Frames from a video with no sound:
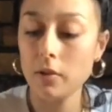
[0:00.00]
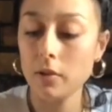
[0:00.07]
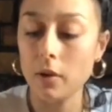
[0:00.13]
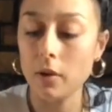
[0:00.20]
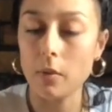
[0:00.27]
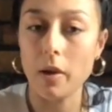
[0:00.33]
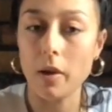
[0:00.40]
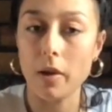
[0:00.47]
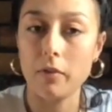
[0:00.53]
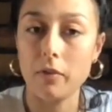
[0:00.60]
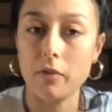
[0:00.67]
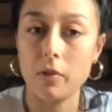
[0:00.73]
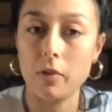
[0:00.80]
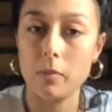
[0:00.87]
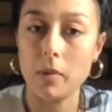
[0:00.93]
away
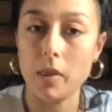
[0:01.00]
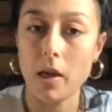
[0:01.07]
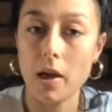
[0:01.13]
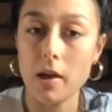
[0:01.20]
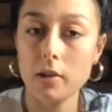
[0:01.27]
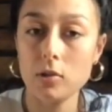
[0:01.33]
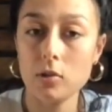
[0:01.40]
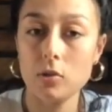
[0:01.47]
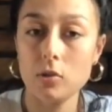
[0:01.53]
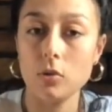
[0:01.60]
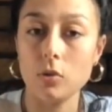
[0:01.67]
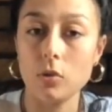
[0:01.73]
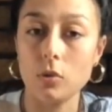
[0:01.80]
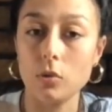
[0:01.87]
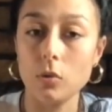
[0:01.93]
from the edge
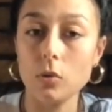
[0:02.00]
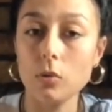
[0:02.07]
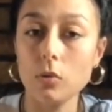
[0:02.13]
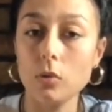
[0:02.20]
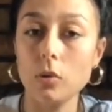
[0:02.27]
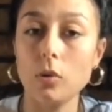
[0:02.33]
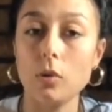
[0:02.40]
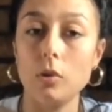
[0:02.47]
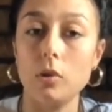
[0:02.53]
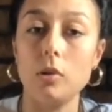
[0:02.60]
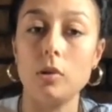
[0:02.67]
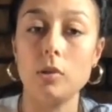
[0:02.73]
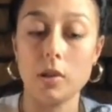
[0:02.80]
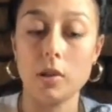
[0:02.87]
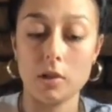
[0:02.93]
on all the
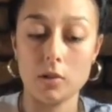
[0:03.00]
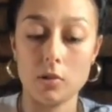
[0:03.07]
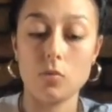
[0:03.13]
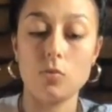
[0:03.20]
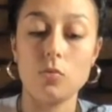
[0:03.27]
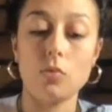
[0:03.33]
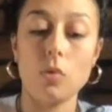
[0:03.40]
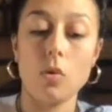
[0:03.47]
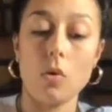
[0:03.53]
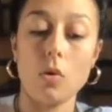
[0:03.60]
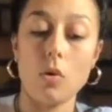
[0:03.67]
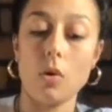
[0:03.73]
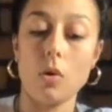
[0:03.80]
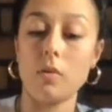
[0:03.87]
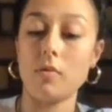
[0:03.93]
corners and
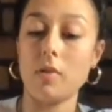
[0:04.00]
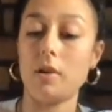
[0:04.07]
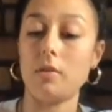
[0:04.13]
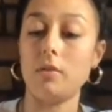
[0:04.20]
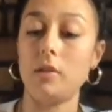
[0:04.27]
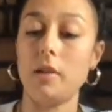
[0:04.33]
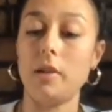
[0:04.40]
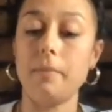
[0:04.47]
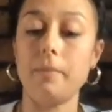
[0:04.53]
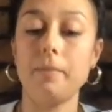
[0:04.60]
draw around it.